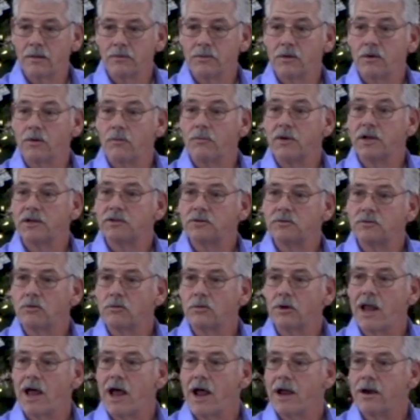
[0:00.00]
The
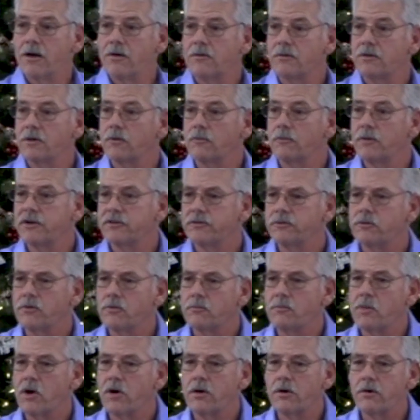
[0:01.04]
original liar, the
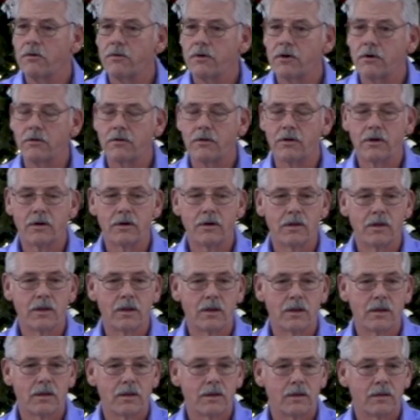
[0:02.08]
original murderer,
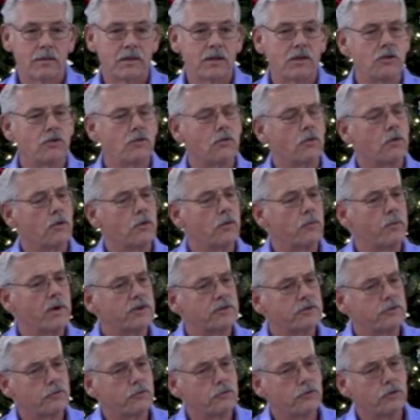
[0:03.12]
the
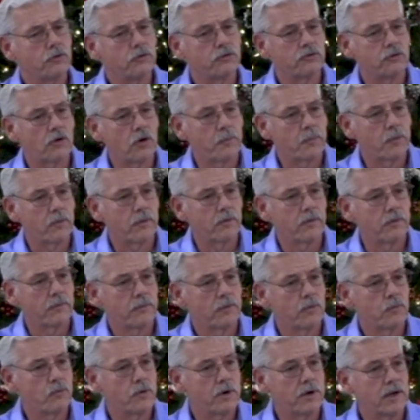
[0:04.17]
original usurper,
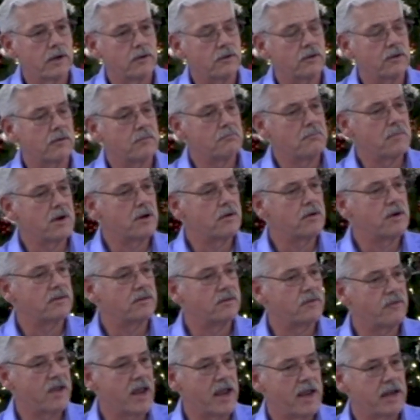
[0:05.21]
the one that took
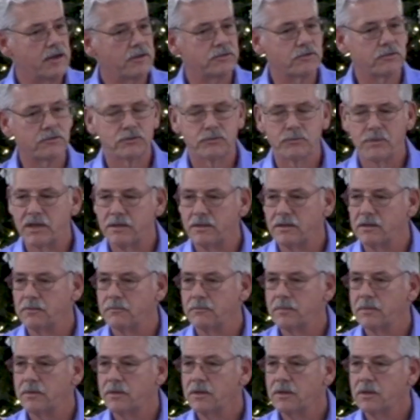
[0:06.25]
myriads of angels with
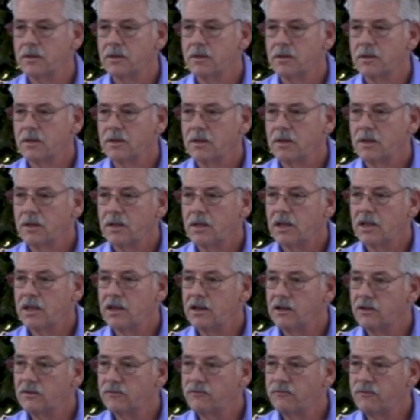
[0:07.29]
him
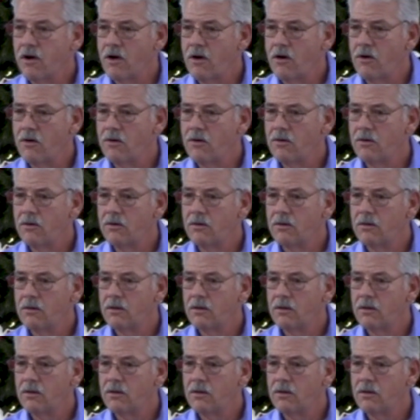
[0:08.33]
in his fall.